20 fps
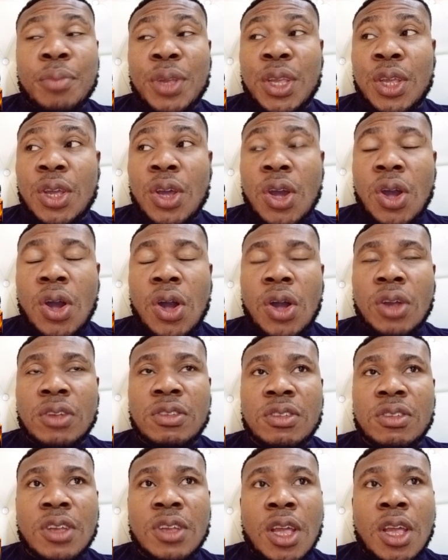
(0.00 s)

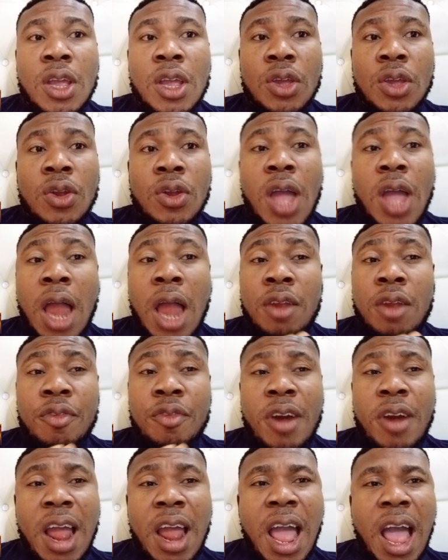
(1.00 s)
because you know aloe
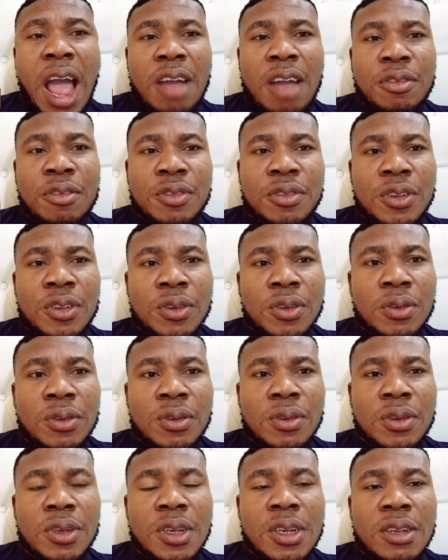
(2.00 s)
vera have the
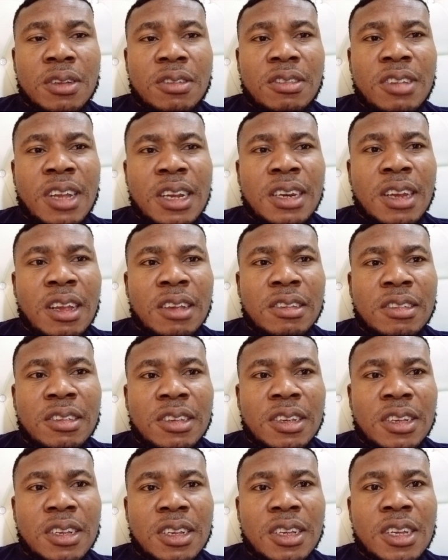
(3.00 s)

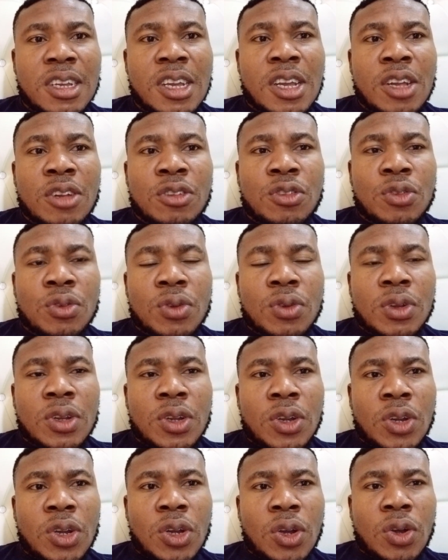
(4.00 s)
tendency to
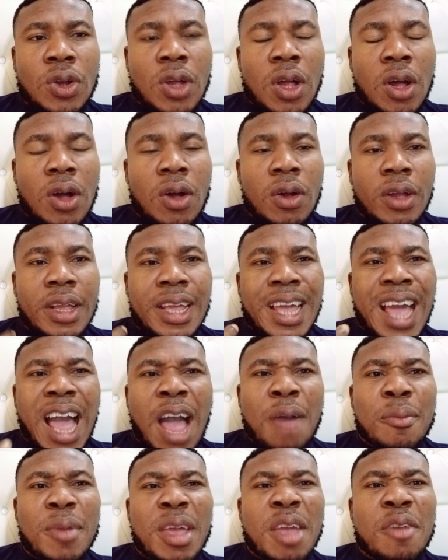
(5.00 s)

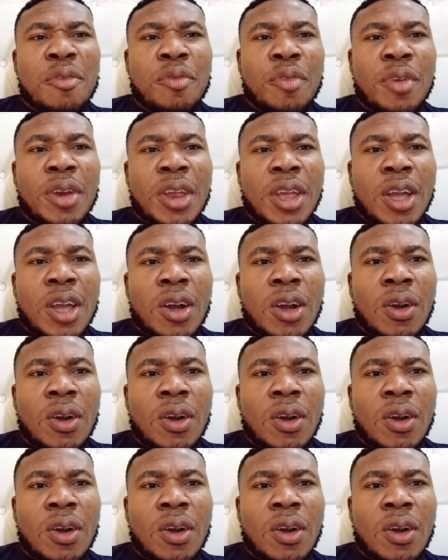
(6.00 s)
calm every